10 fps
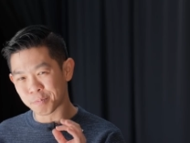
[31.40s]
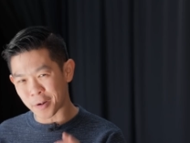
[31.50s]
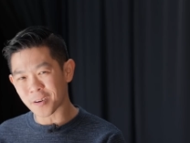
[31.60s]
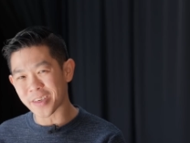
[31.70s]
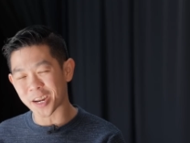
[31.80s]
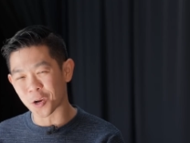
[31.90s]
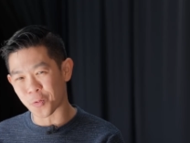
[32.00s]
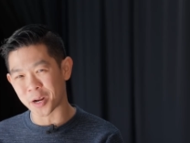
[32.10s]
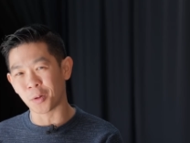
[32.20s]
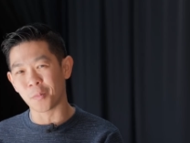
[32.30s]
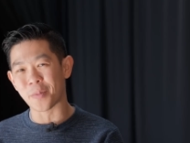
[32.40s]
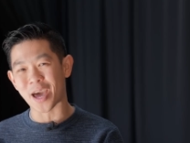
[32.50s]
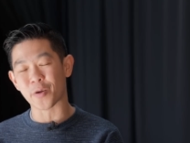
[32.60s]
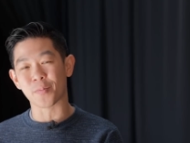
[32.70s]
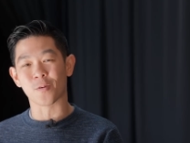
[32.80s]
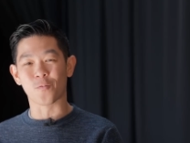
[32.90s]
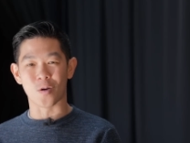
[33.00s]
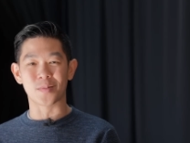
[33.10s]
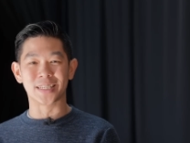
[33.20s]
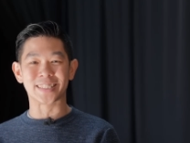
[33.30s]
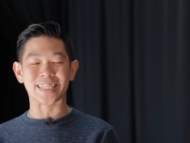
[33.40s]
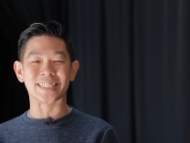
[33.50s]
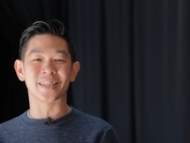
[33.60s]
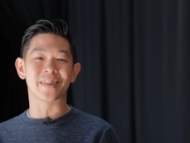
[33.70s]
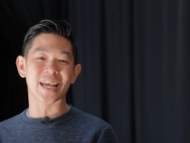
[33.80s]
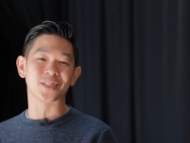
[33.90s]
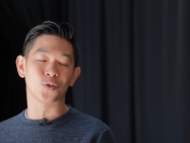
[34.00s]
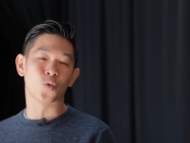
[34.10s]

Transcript: Part of that incredible battery performance is thanks to